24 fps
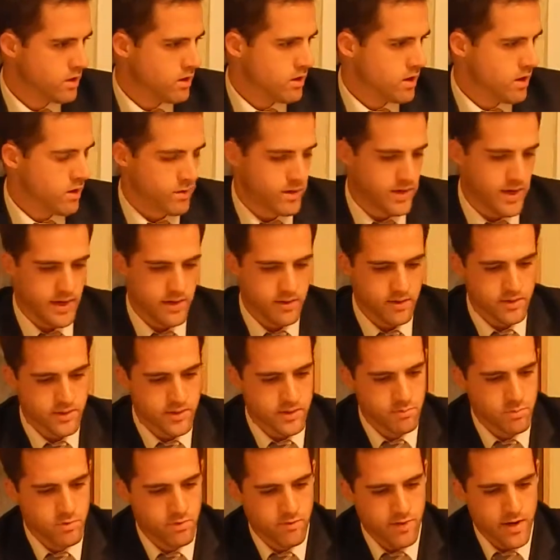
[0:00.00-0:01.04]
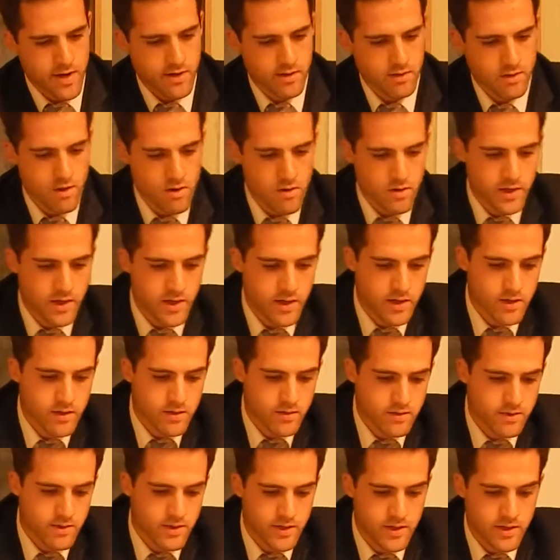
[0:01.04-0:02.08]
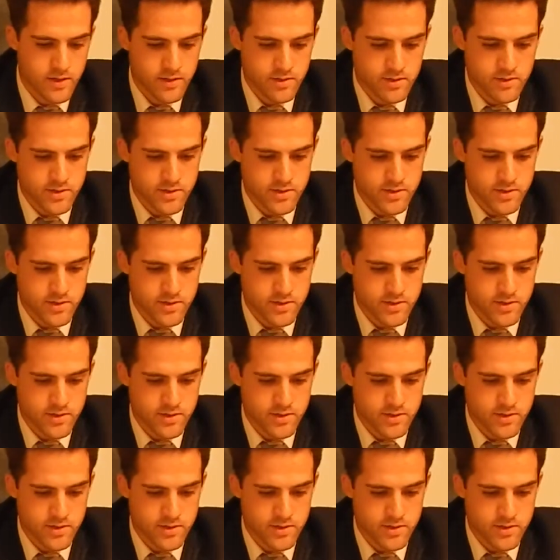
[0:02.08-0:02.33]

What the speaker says: Okay, let's move right along here. The